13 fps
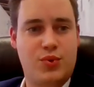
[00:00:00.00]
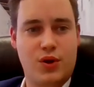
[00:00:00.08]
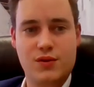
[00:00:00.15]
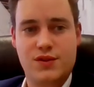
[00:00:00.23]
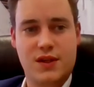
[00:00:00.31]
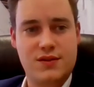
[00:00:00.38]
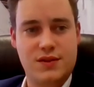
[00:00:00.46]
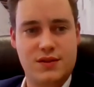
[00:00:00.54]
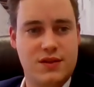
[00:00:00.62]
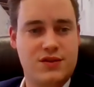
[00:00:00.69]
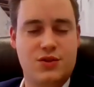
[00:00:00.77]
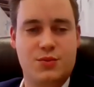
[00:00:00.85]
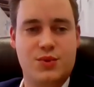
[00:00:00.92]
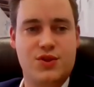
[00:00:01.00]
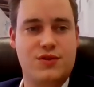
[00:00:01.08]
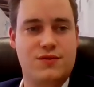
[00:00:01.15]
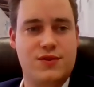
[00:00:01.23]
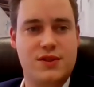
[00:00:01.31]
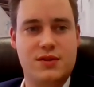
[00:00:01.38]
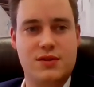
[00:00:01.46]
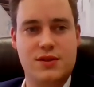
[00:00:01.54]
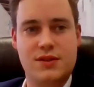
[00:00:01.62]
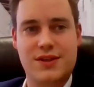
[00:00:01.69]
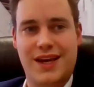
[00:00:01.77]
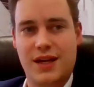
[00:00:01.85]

processing, distribution facilities